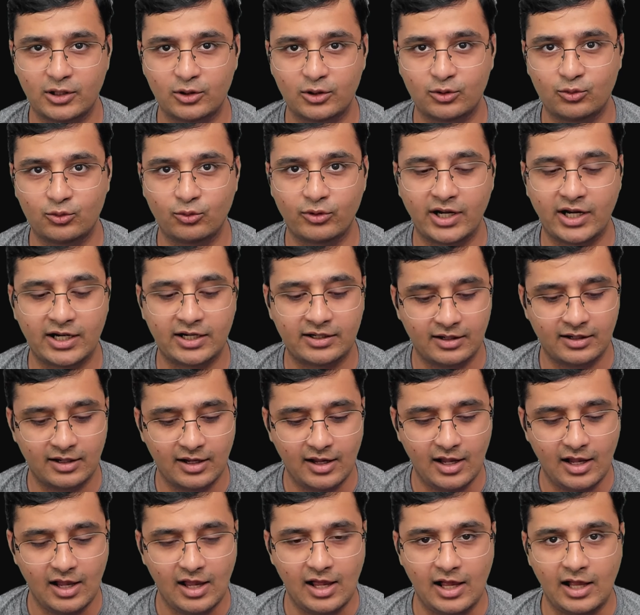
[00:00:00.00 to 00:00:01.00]
right?
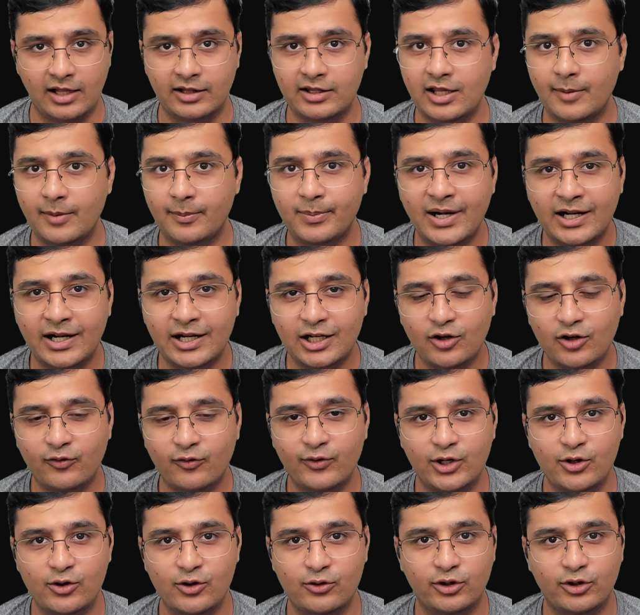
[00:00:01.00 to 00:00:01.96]
And there are plenty of videos on